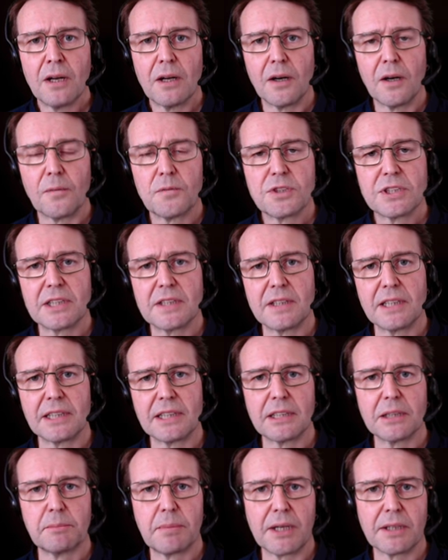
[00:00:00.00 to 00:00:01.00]
Obviously the
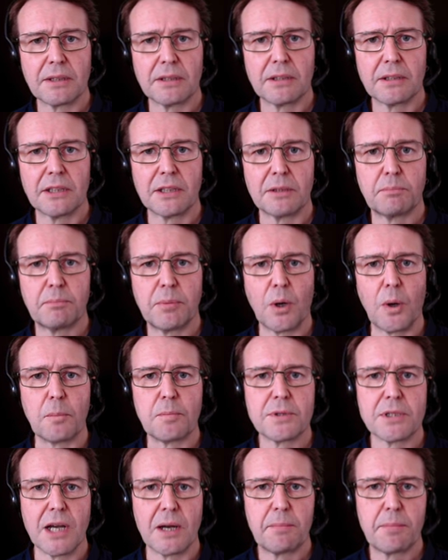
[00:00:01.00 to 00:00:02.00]
little button that
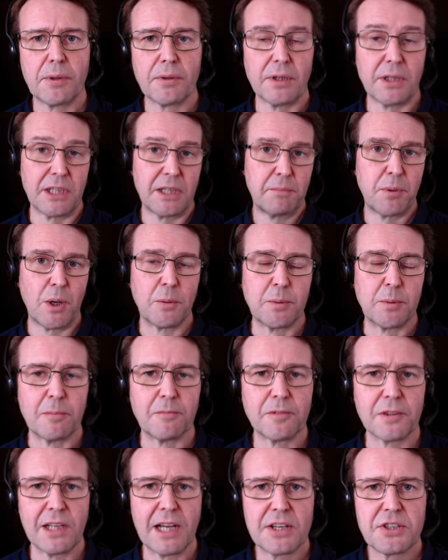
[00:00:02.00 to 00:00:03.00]
popped up, the
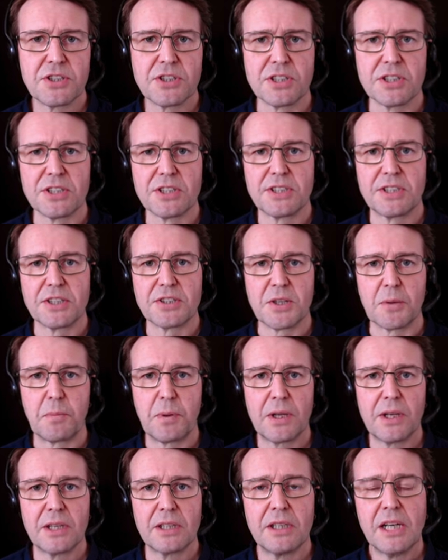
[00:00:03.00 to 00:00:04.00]
pop-up flash, has
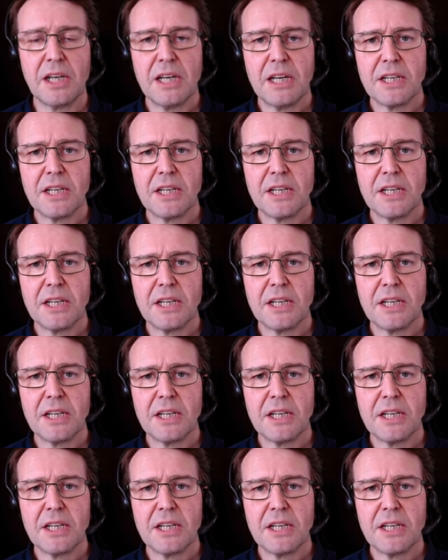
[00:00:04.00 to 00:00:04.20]
disappeared